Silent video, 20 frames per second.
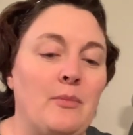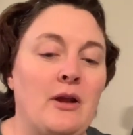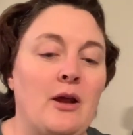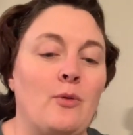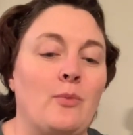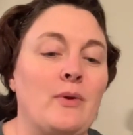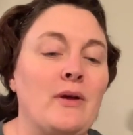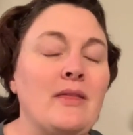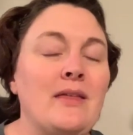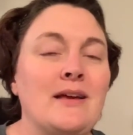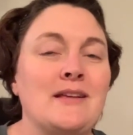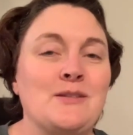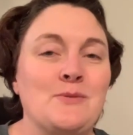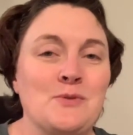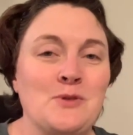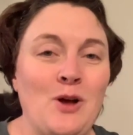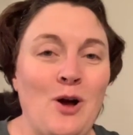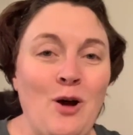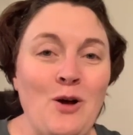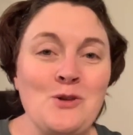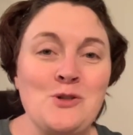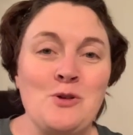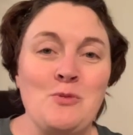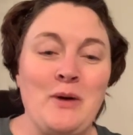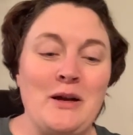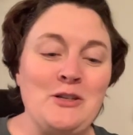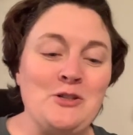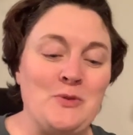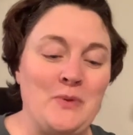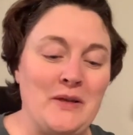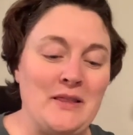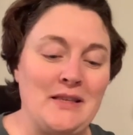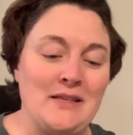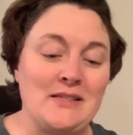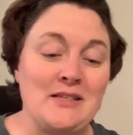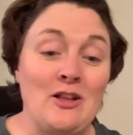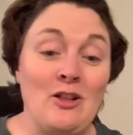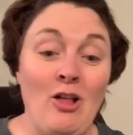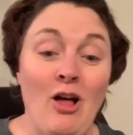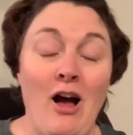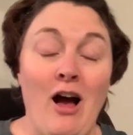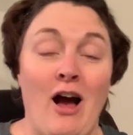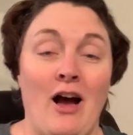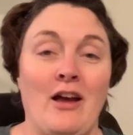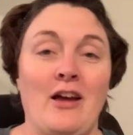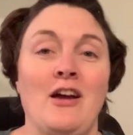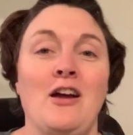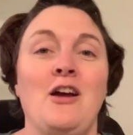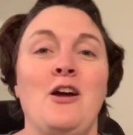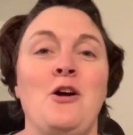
And I realized it was also by doing this clock,